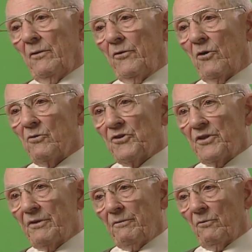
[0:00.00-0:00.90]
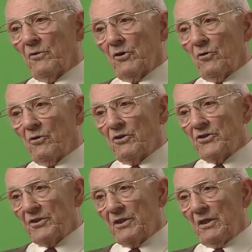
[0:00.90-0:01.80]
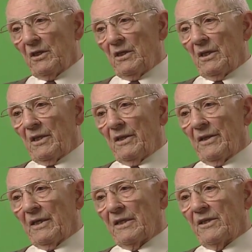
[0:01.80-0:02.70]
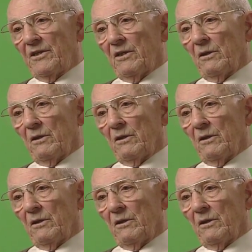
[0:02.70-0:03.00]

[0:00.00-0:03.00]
Those that were, of course, that